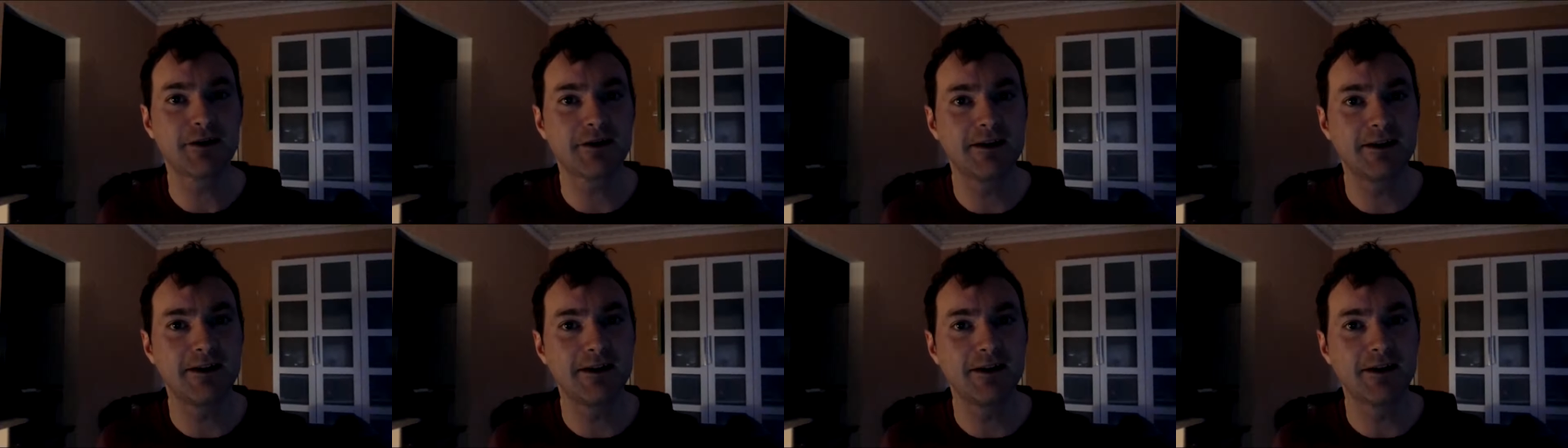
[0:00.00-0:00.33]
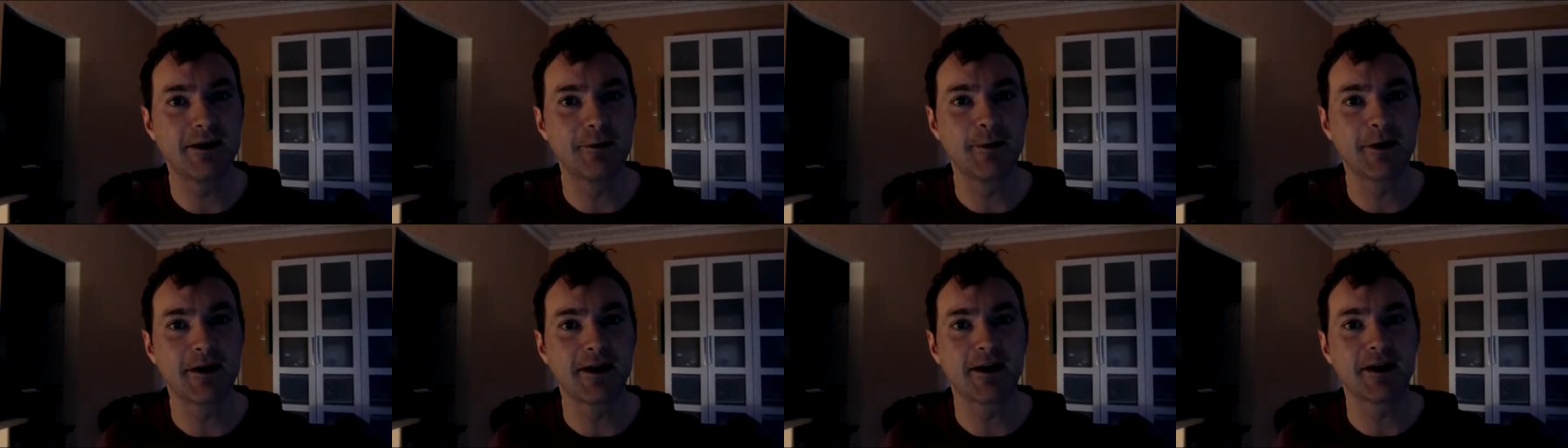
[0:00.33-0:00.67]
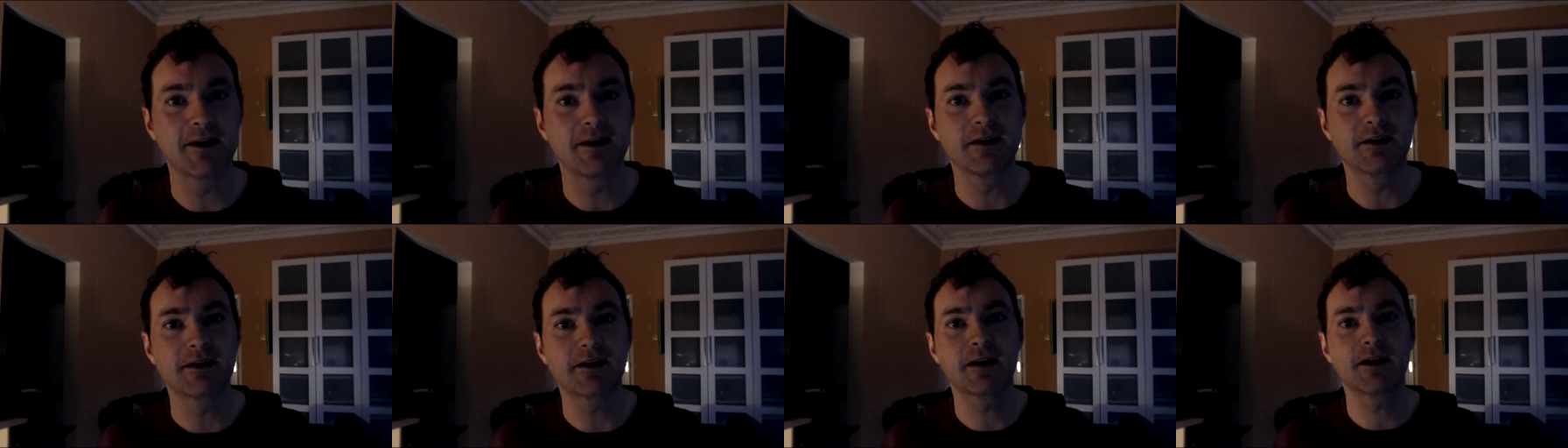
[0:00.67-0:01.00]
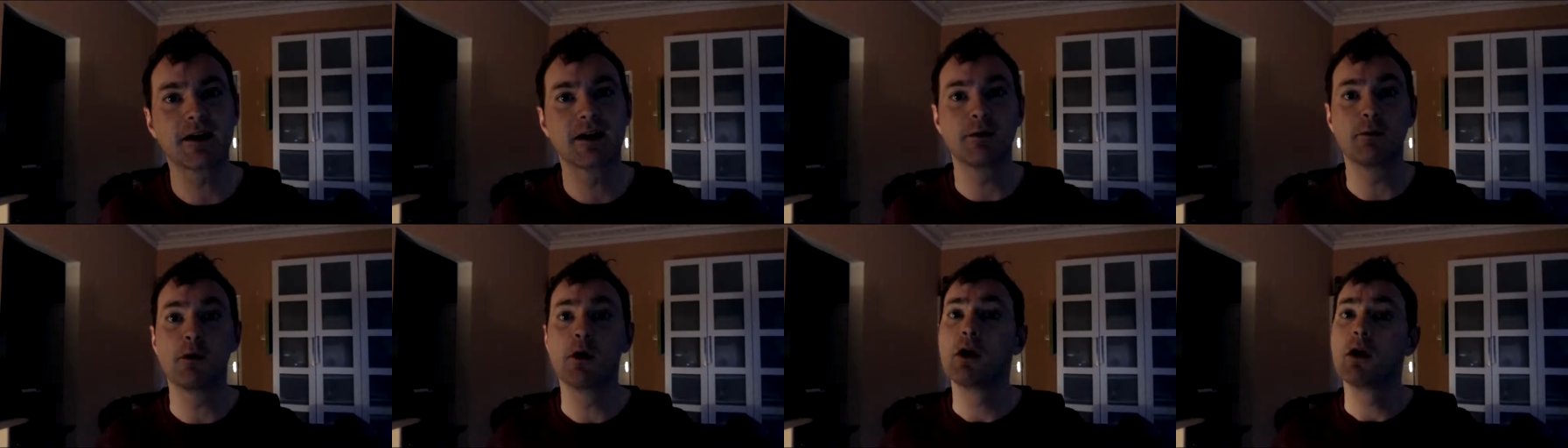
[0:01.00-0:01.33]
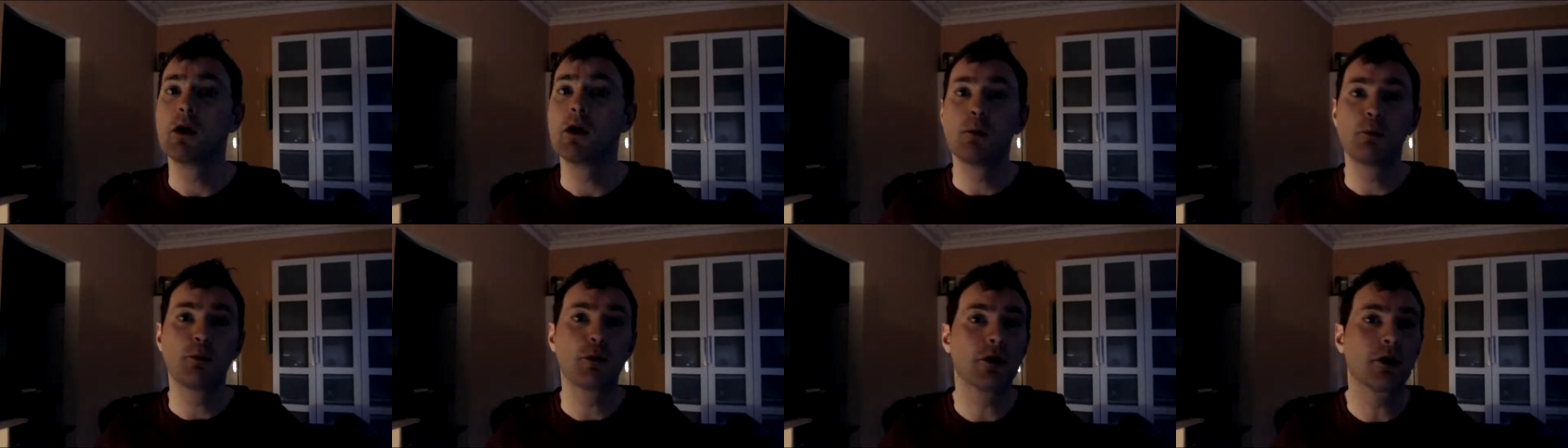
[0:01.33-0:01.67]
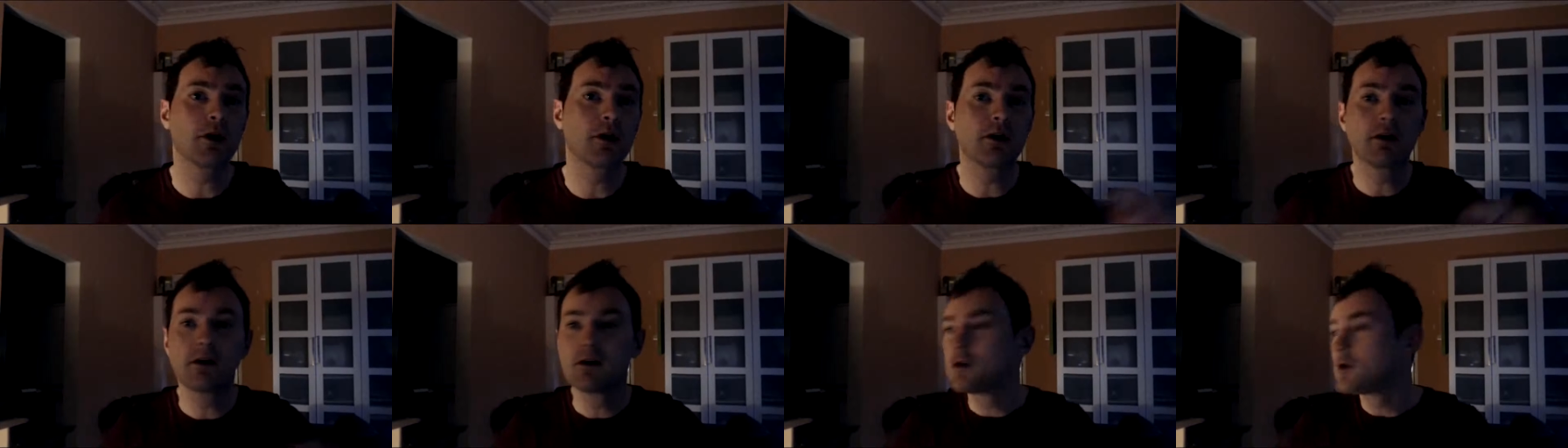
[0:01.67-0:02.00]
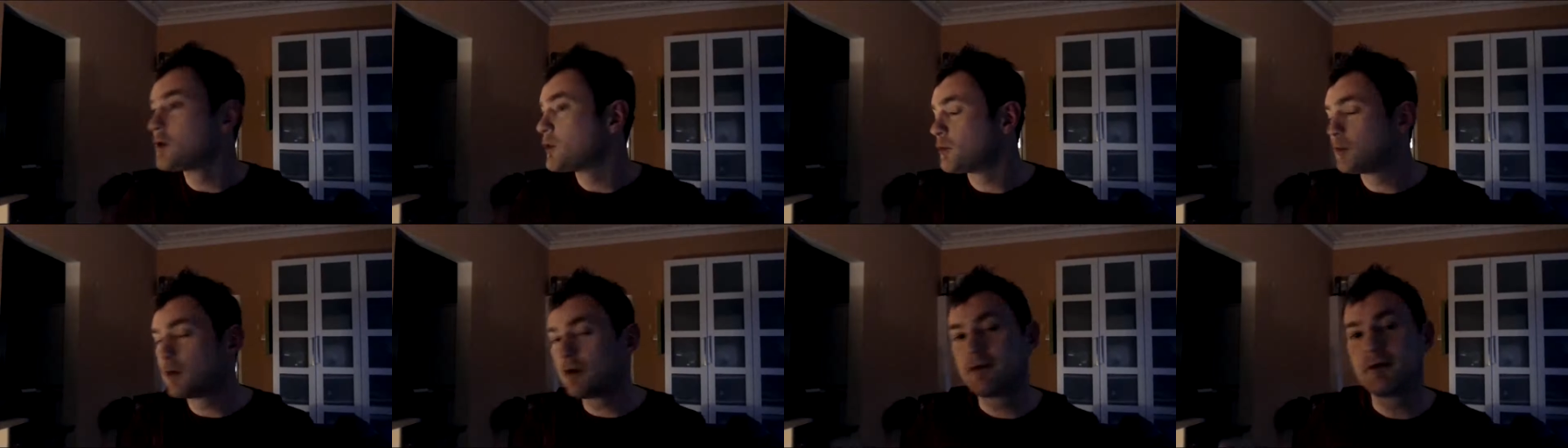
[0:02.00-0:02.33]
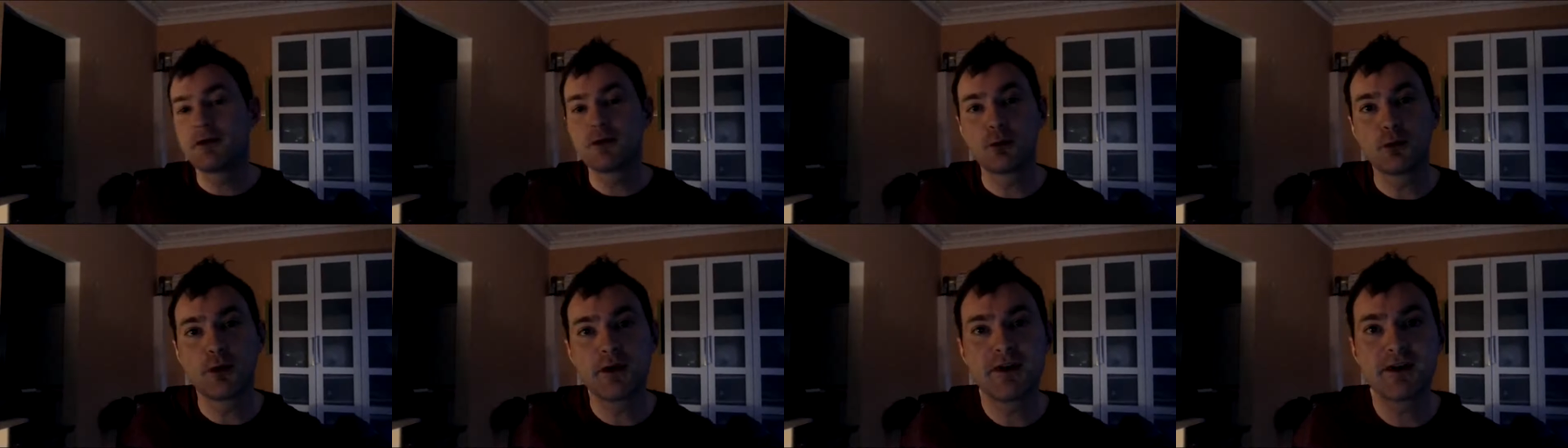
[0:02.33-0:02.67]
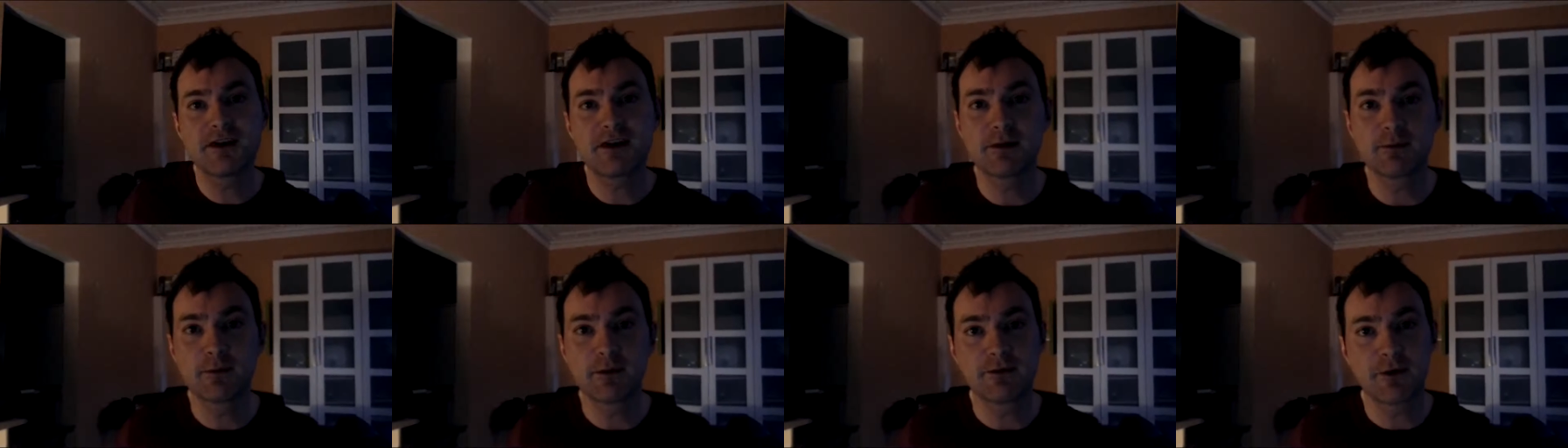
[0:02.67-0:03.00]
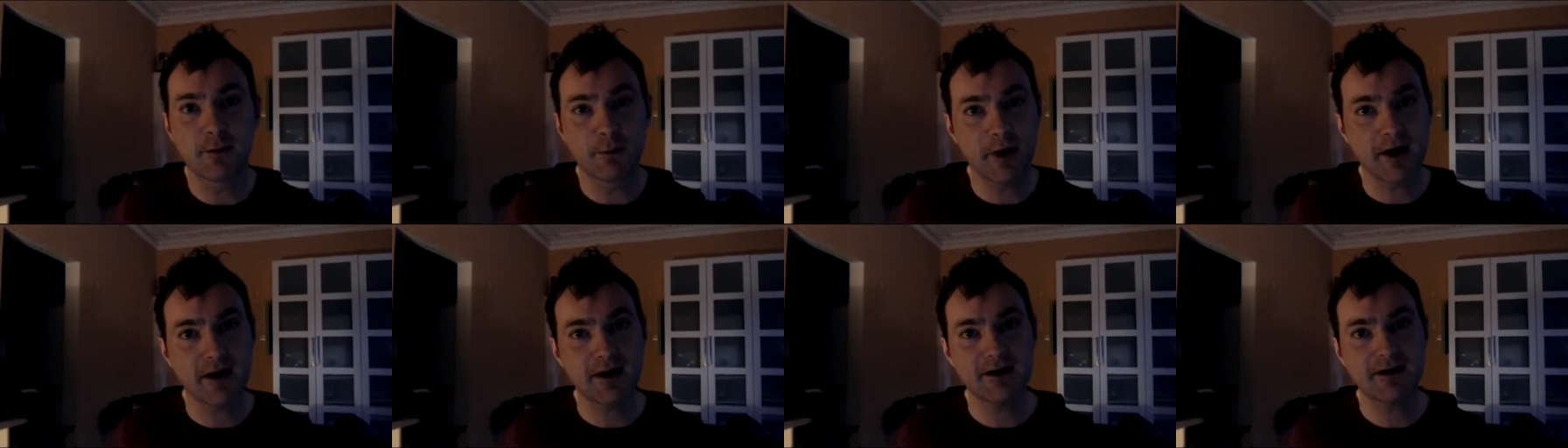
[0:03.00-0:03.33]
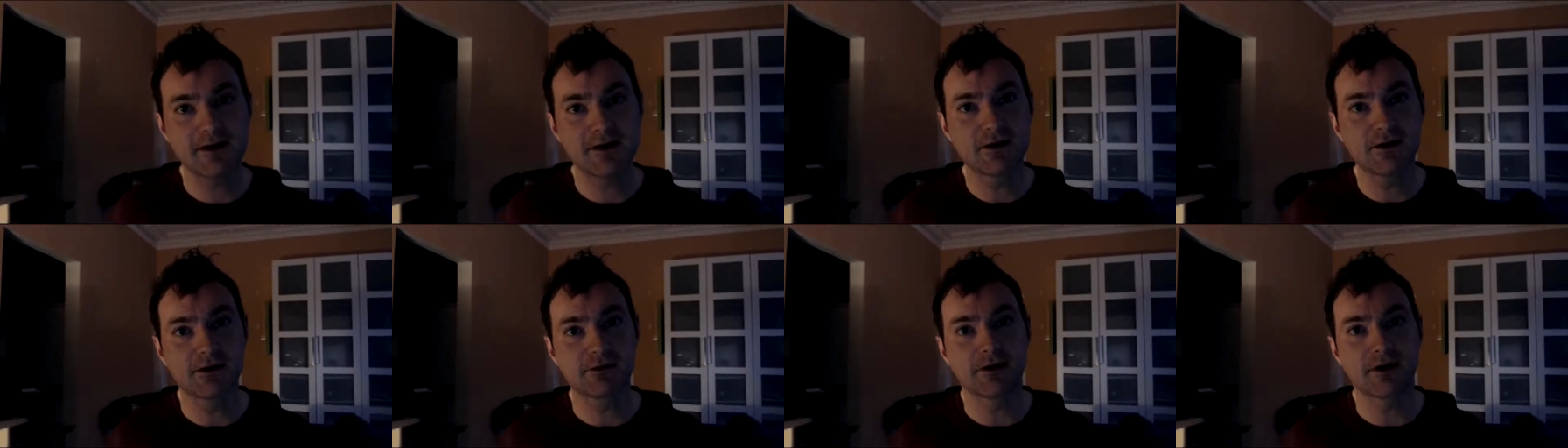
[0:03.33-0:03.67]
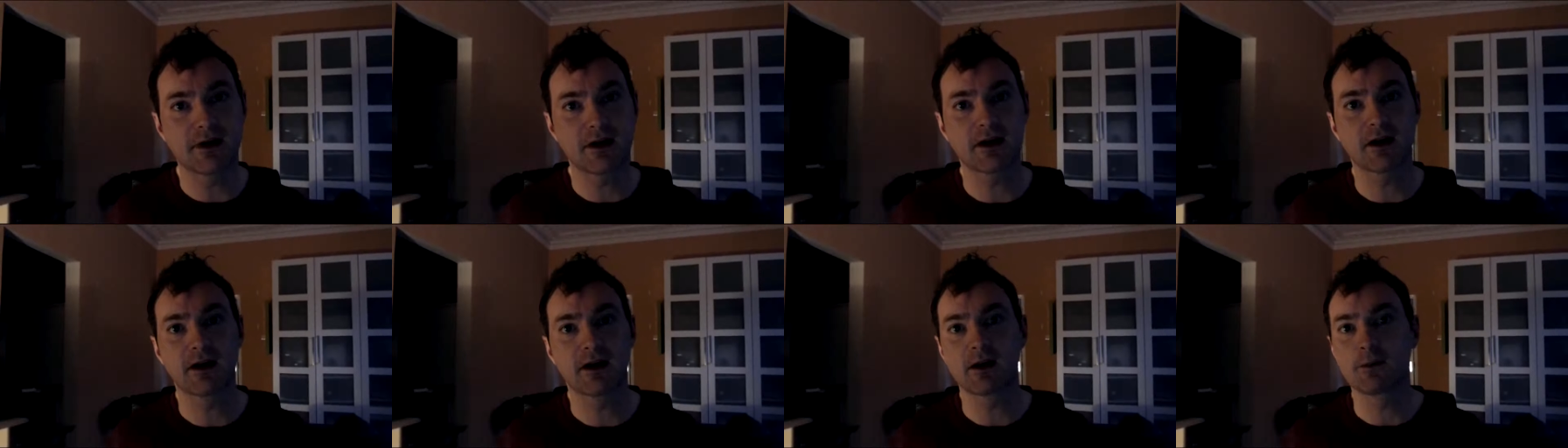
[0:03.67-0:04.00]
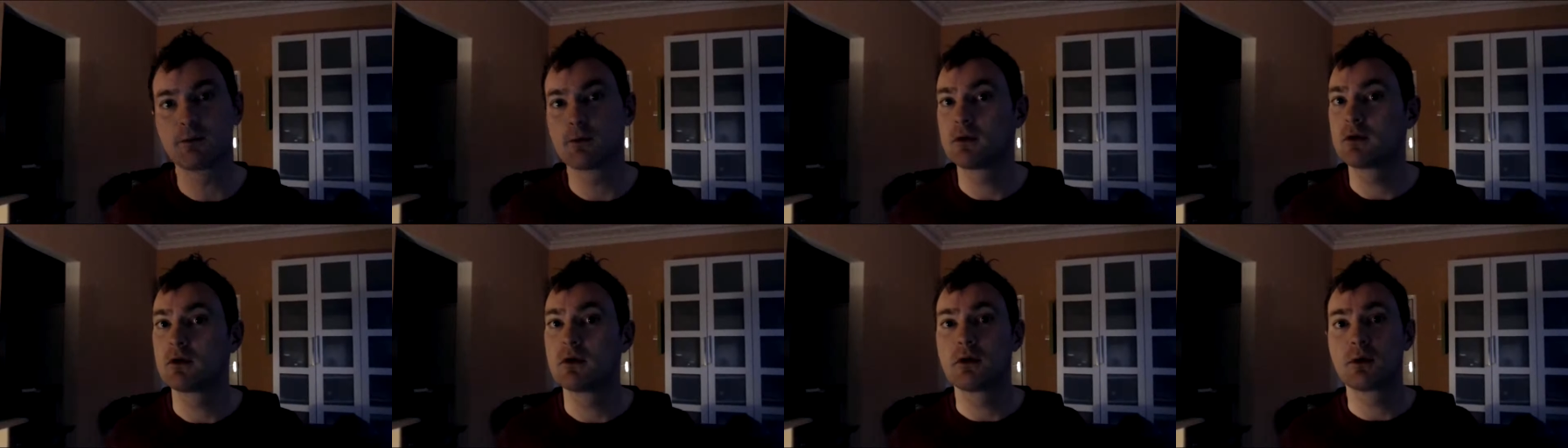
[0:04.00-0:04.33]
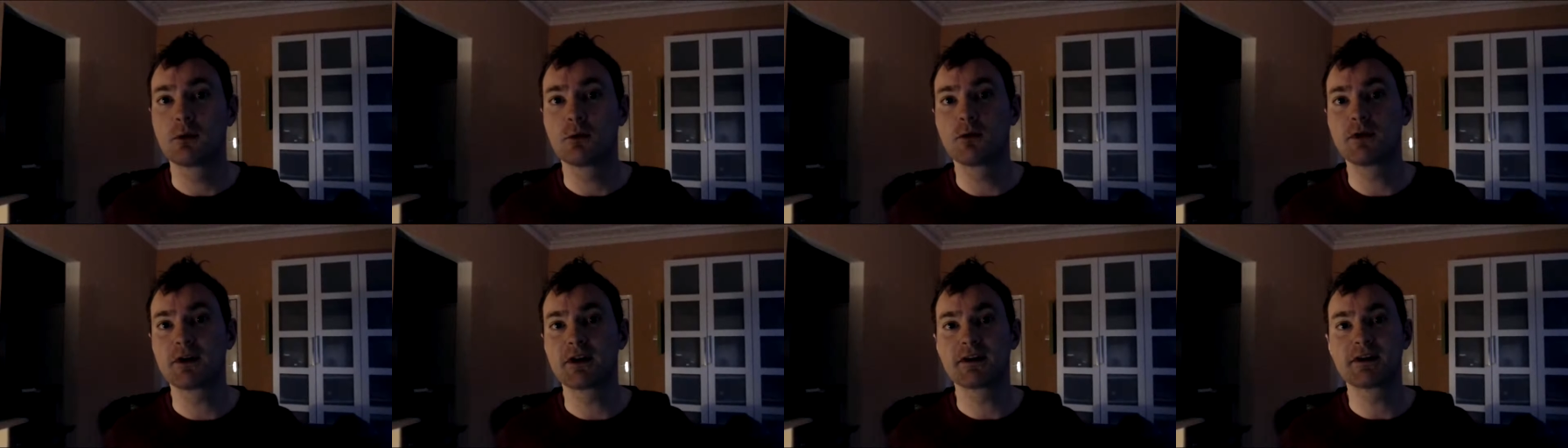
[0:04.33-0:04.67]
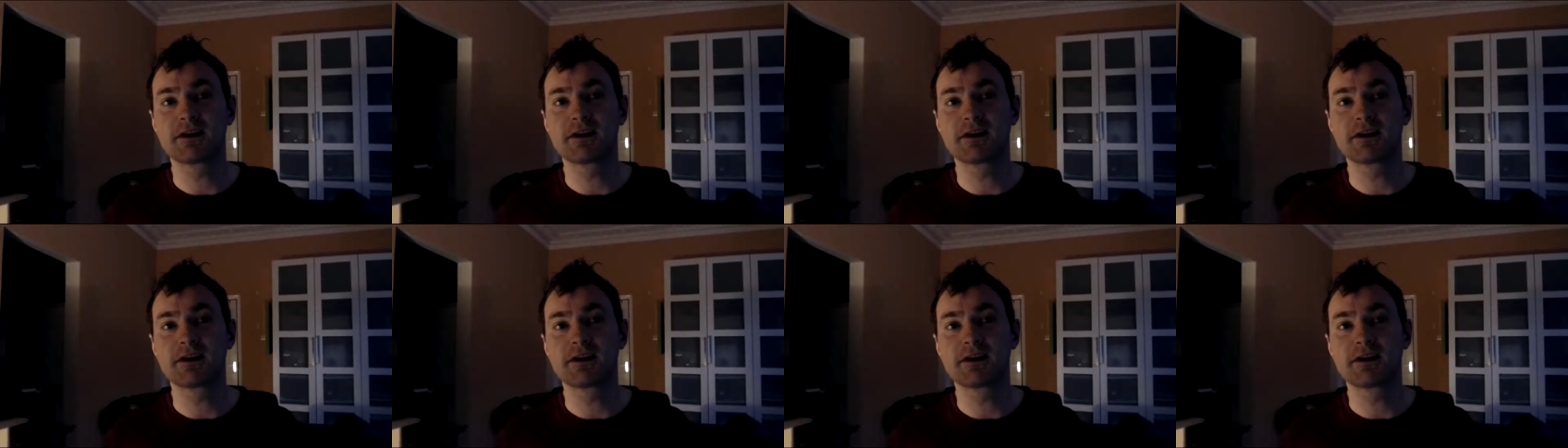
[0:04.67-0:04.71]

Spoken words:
He was bantering a little bit at the time, but with the wisdom of the passage of time,